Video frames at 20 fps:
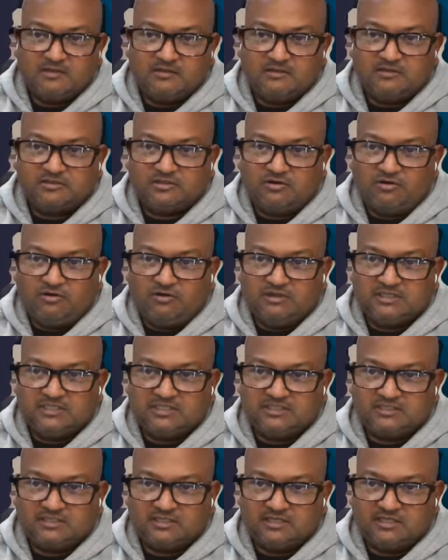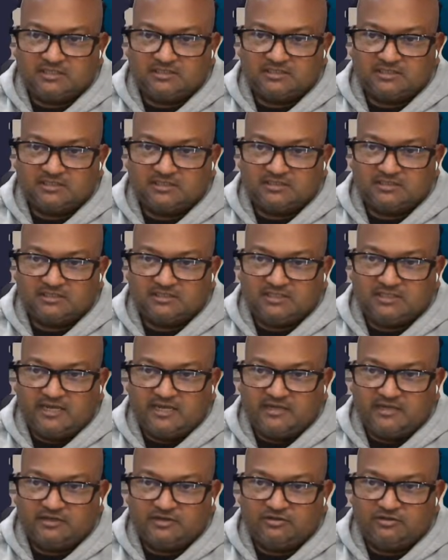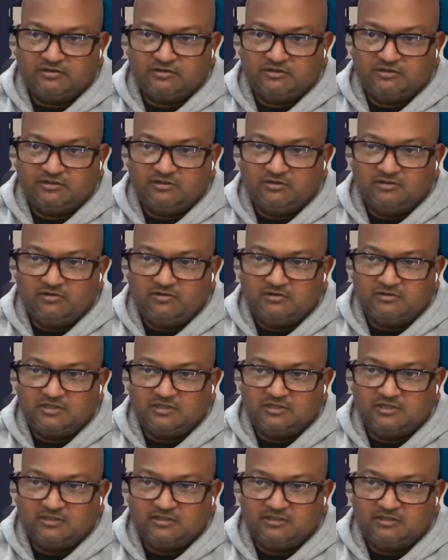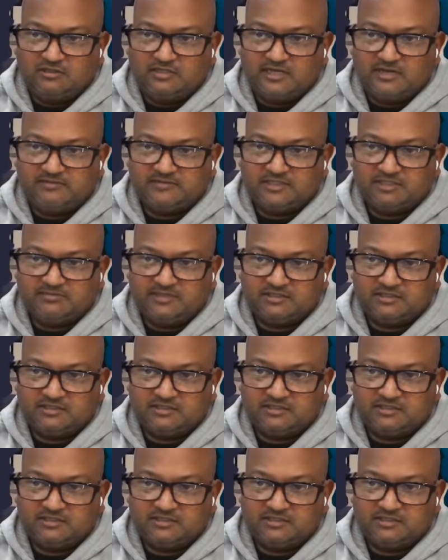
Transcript: So all this does is take your local MCP